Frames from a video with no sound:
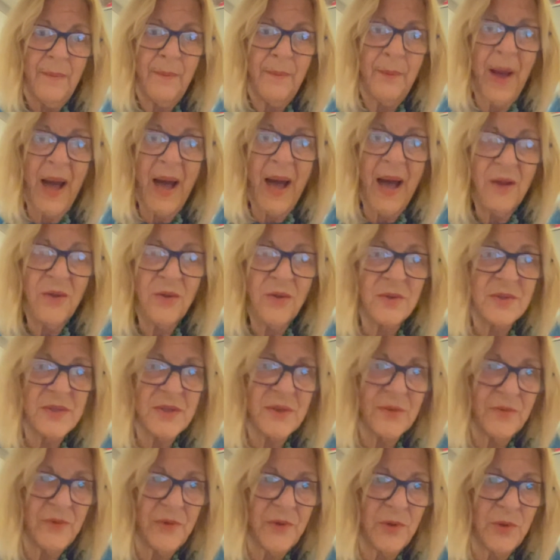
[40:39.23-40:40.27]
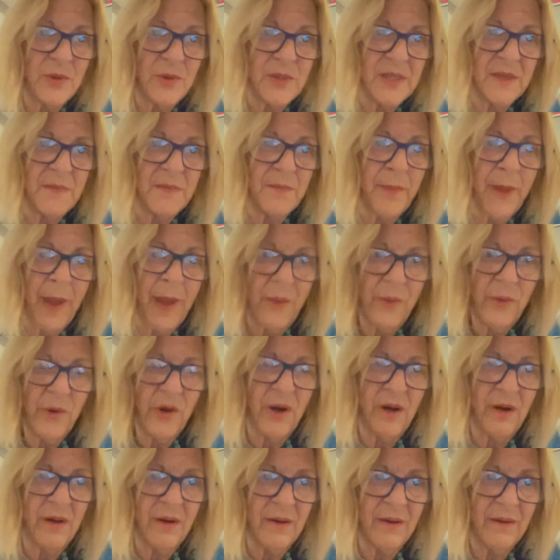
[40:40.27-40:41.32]
pals of those in
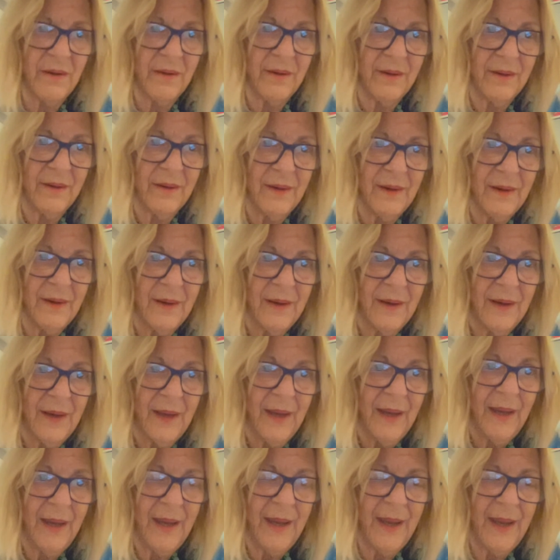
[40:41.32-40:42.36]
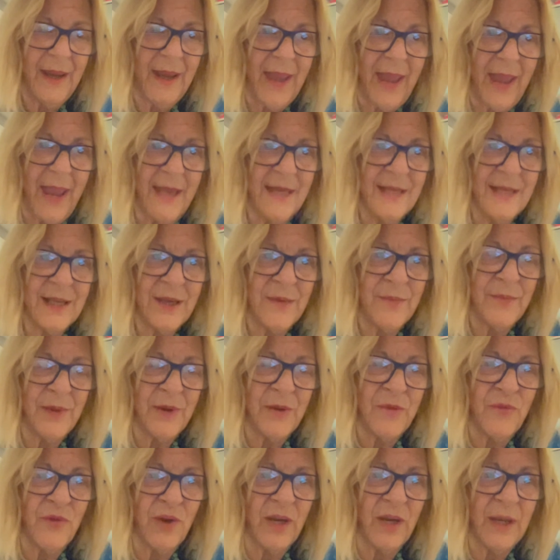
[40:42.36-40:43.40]
power end up
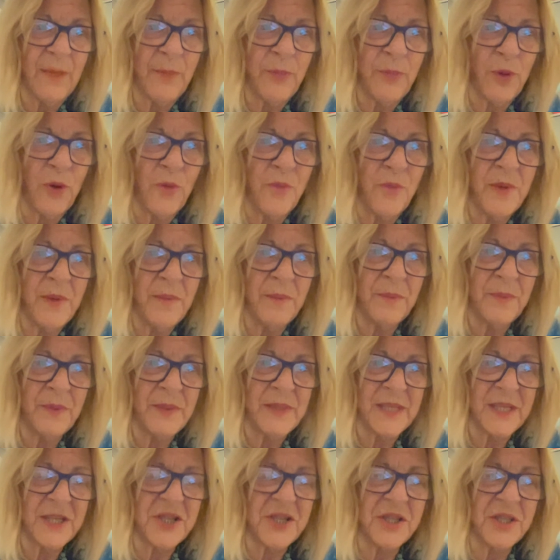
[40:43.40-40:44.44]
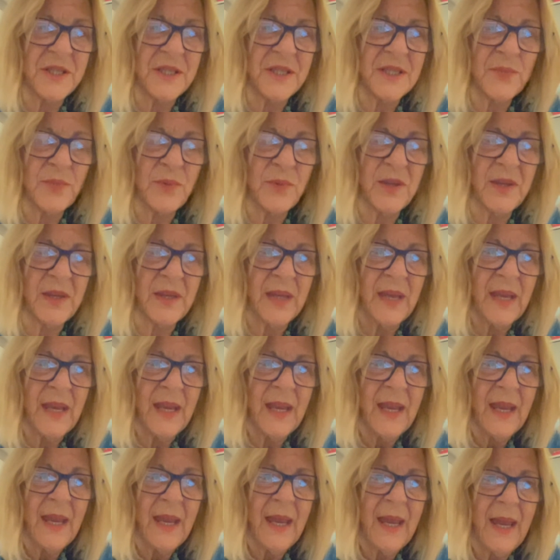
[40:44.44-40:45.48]
in really prominent positions with
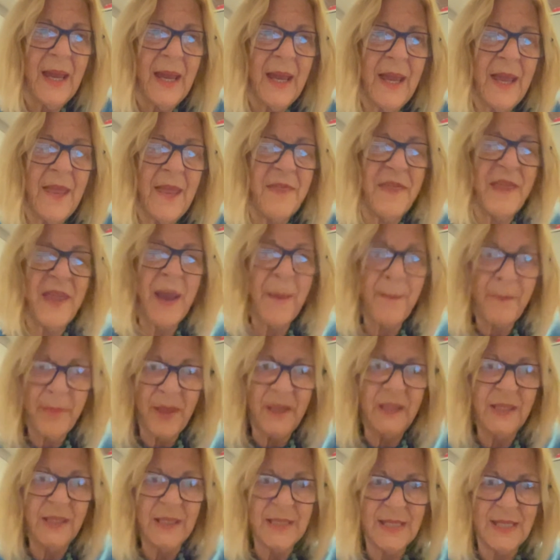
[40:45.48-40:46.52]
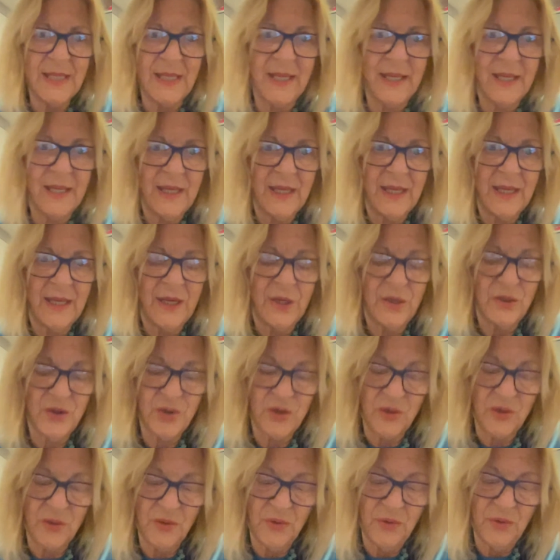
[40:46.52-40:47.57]
the ability
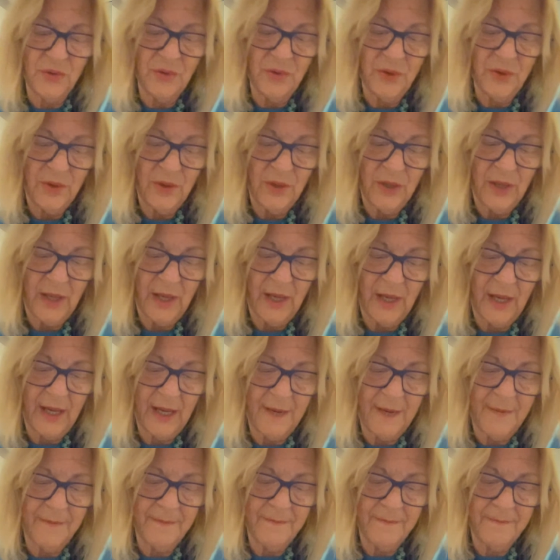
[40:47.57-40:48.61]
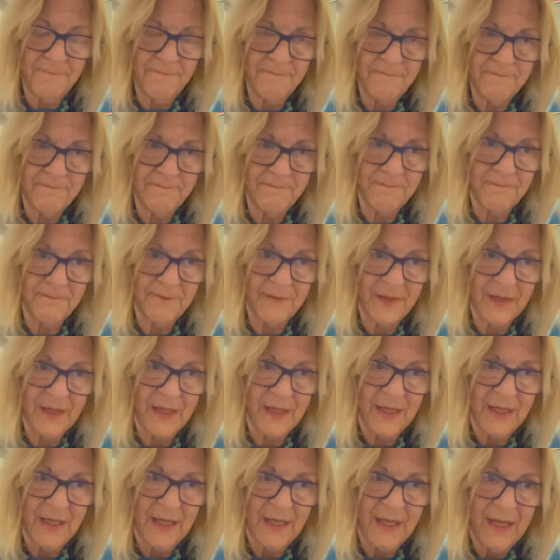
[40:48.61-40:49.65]
to um,
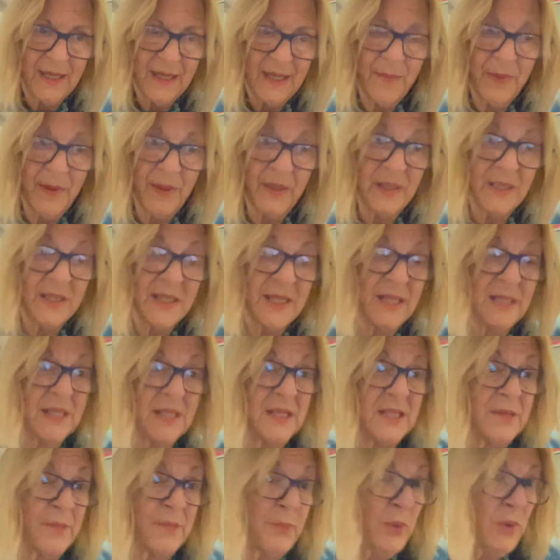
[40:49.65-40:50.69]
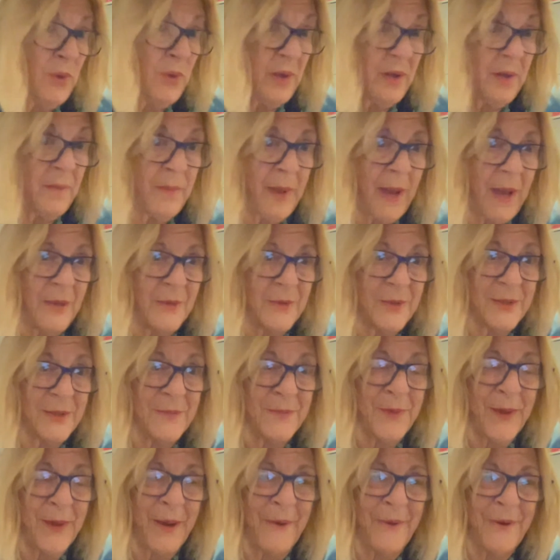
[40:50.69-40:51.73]
support their pals in
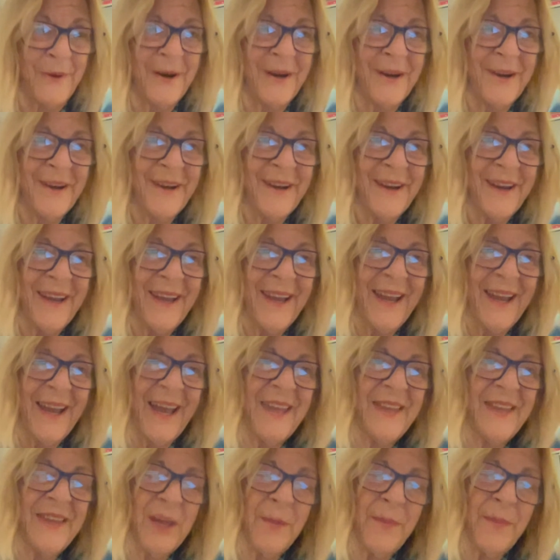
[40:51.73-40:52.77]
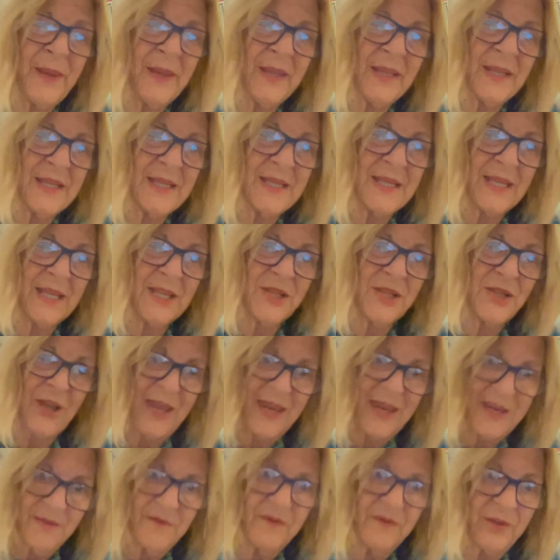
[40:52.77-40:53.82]
power, and the ability to
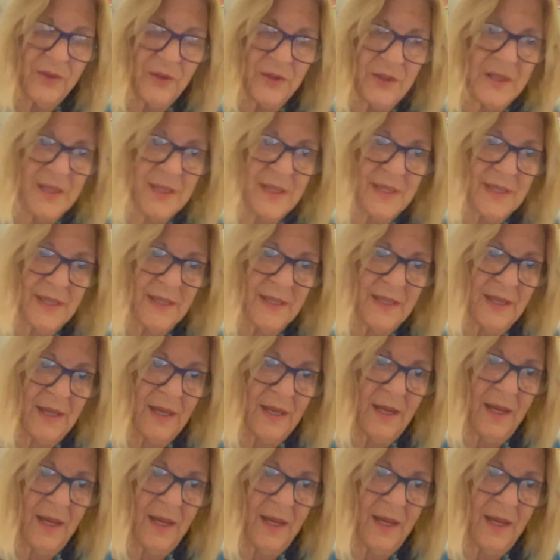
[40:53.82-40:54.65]
influence